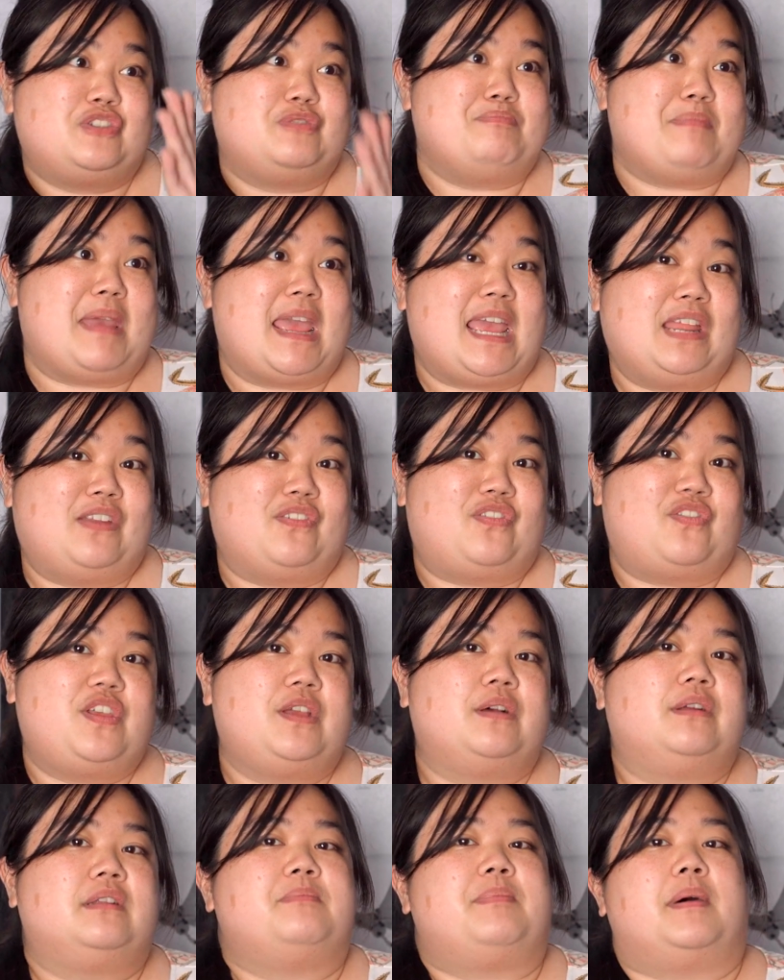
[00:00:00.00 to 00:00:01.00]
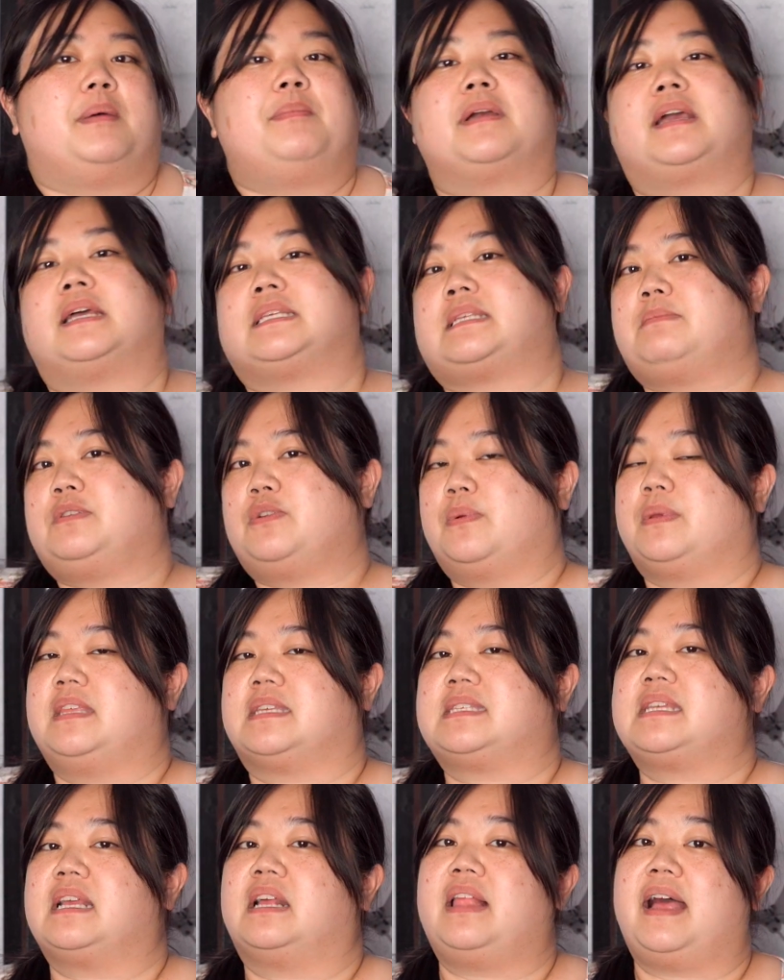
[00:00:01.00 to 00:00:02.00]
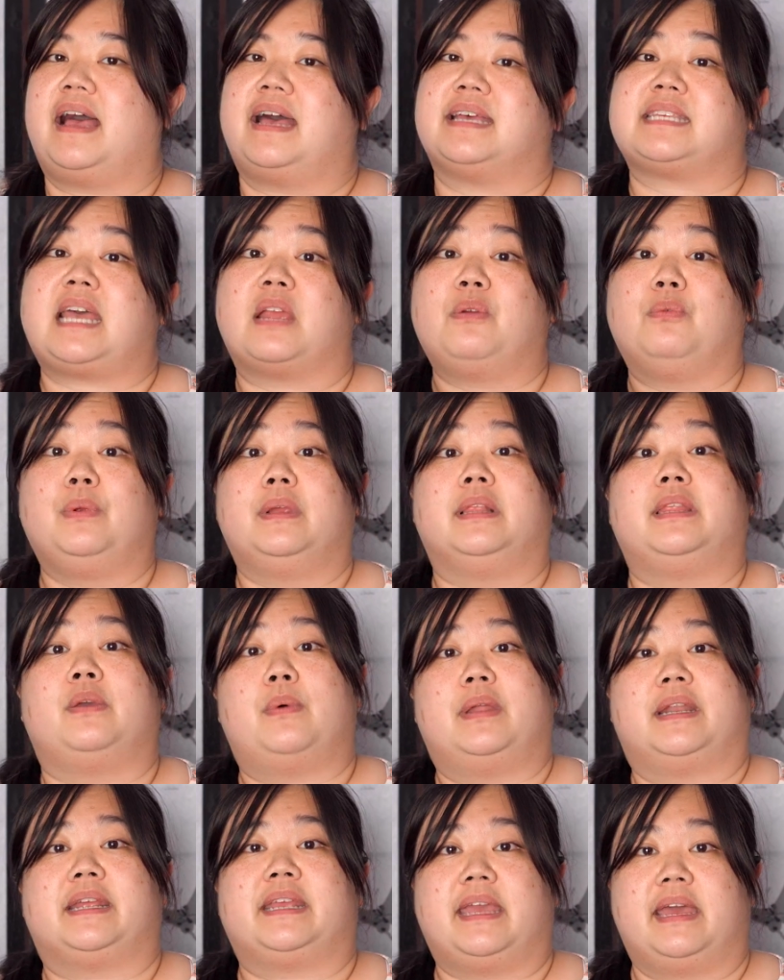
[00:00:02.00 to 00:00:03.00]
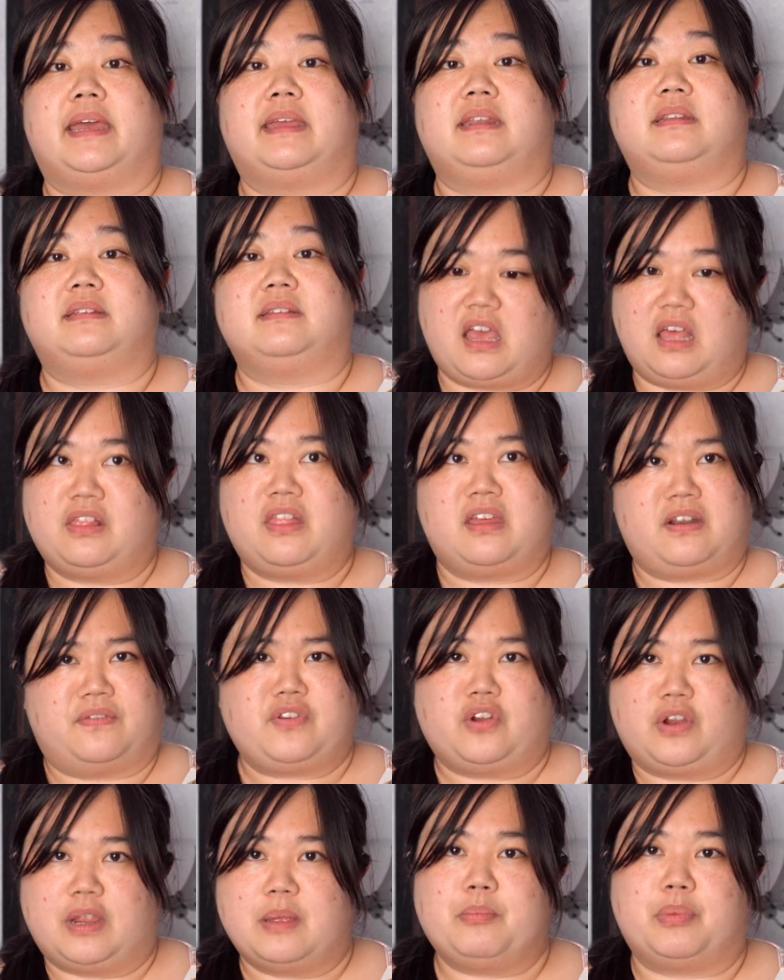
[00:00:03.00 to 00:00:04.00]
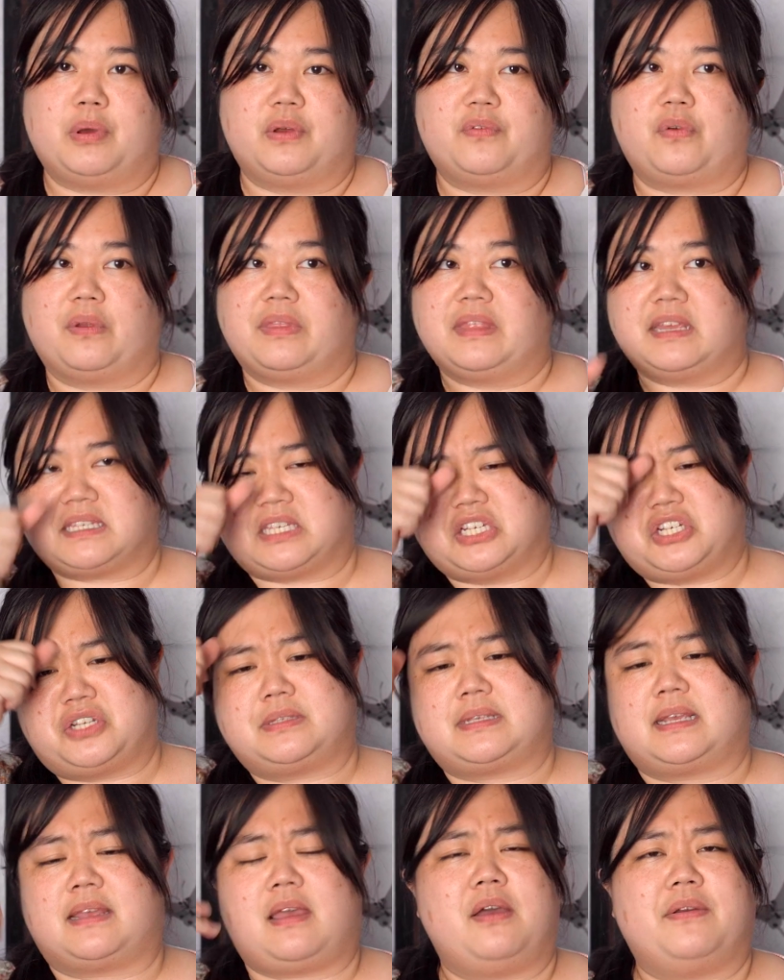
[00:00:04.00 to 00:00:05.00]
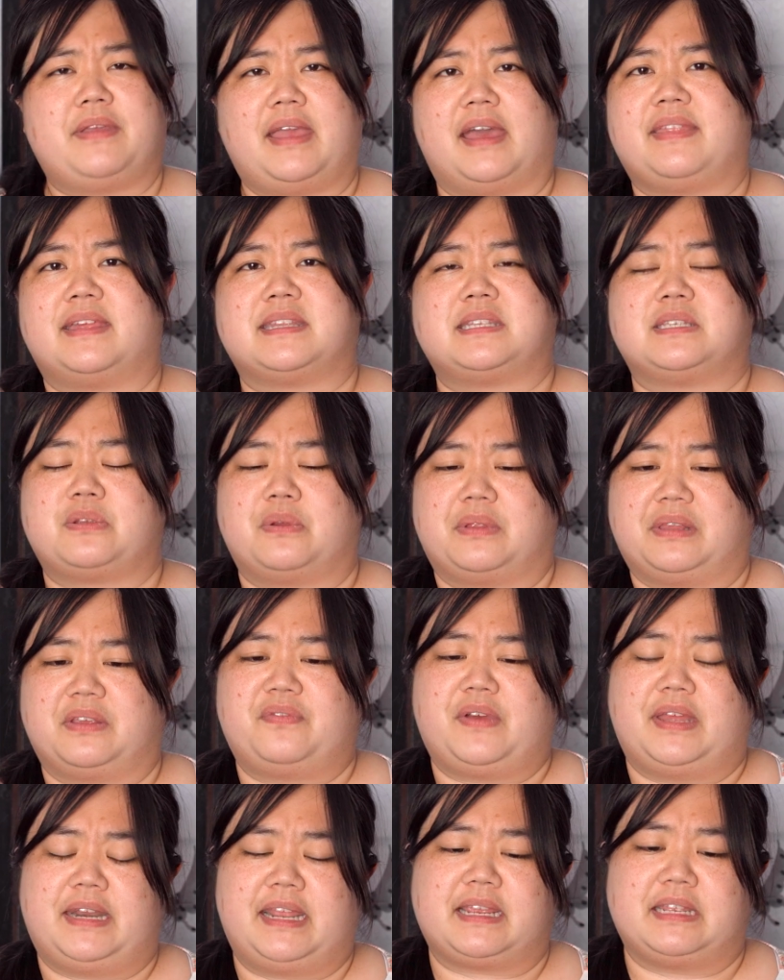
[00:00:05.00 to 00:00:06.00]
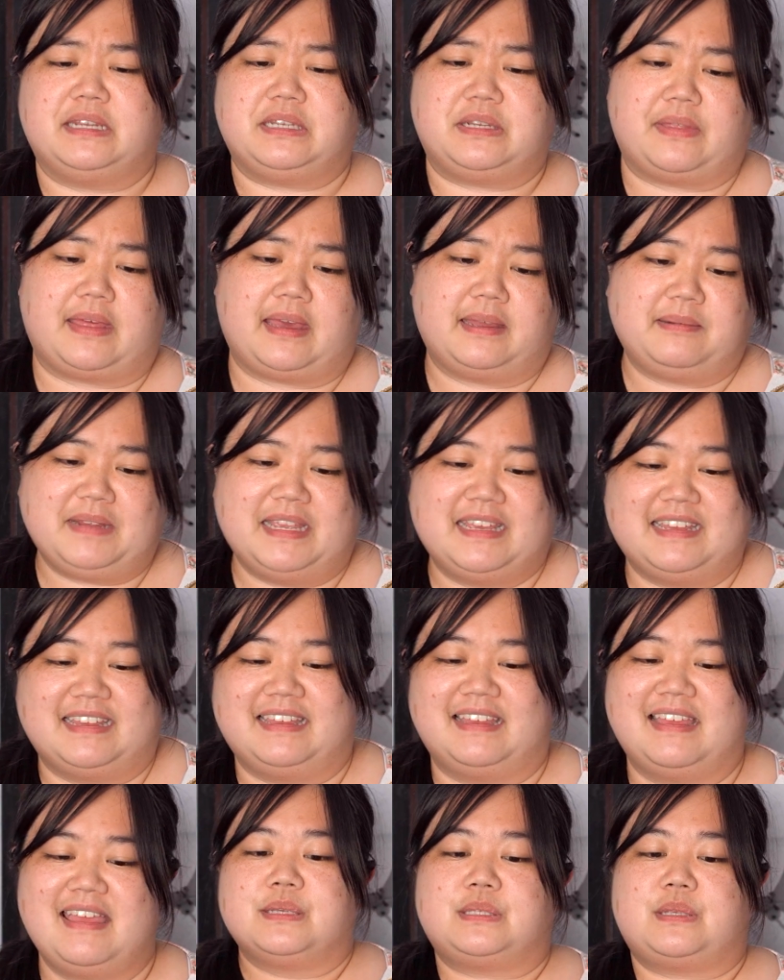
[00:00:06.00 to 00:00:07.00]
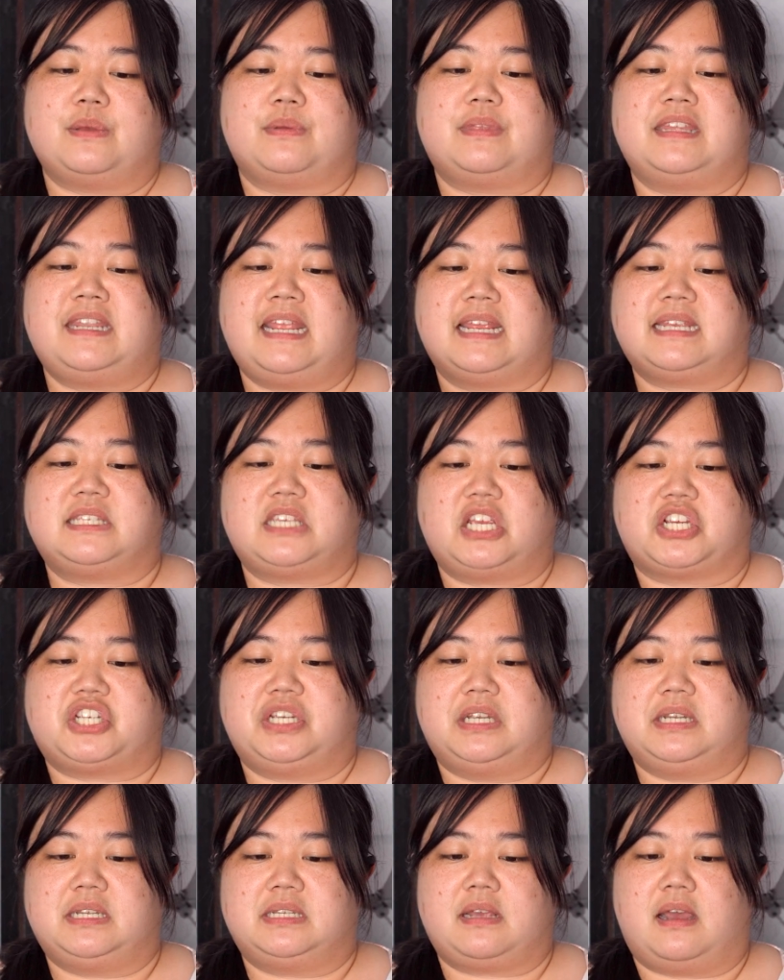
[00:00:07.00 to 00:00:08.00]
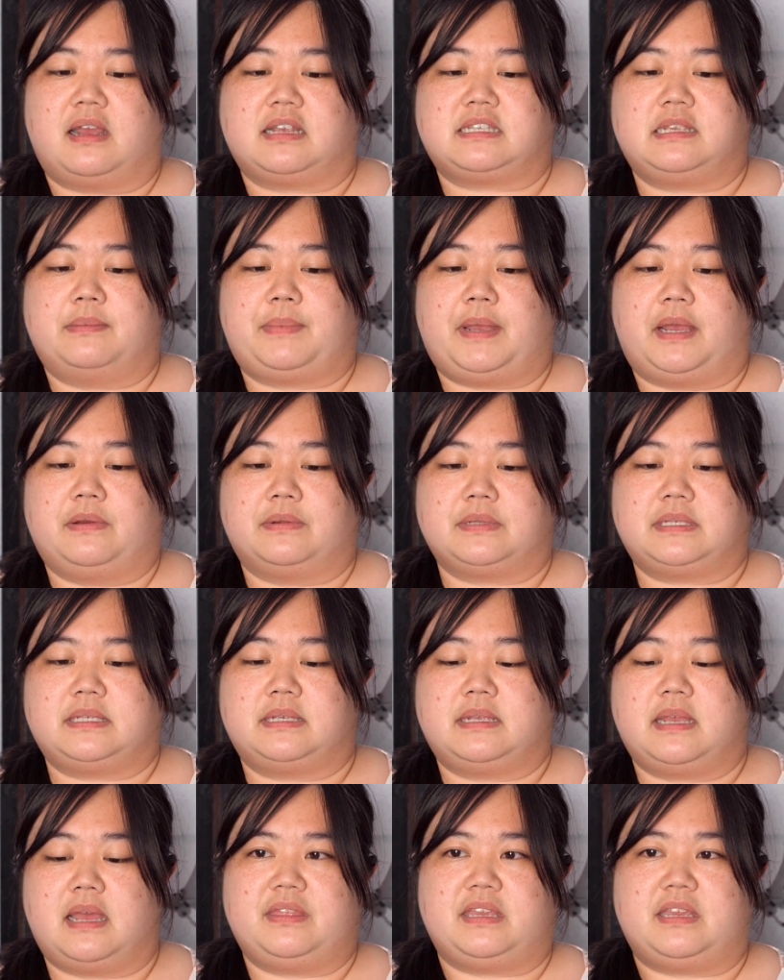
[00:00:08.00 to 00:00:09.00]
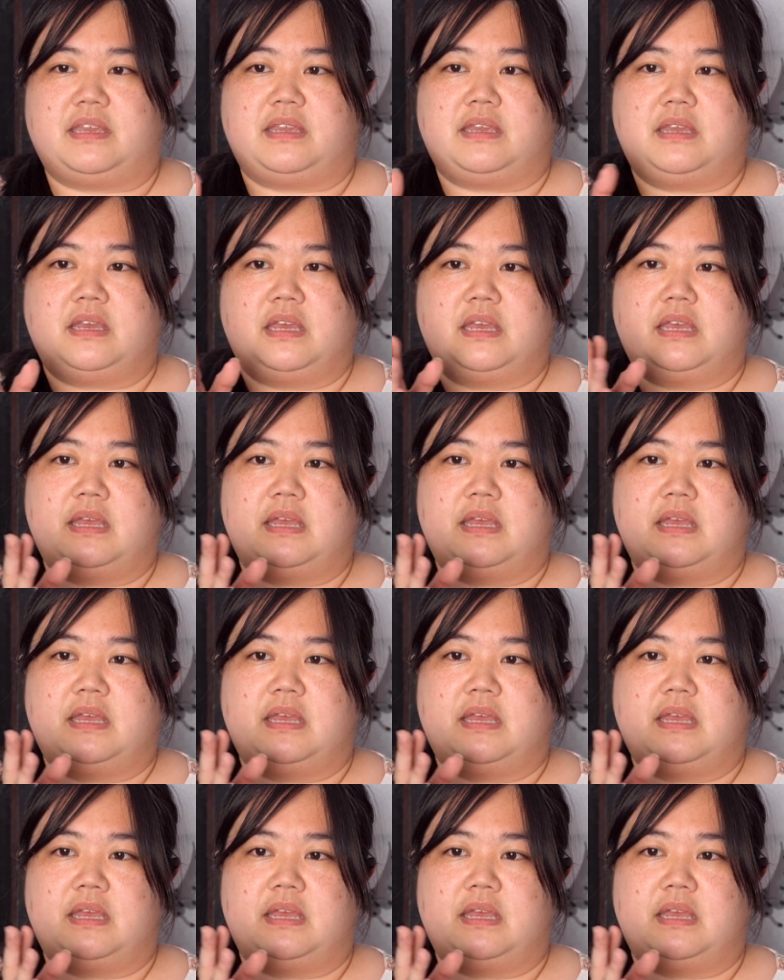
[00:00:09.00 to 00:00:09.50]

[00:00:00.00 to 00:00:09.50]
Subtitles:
main field, but because I'm doing this in class, I really want to get a lot of your input for this. And she was like, oh yeah, that's totally fine. I can do that. So the next section talks about the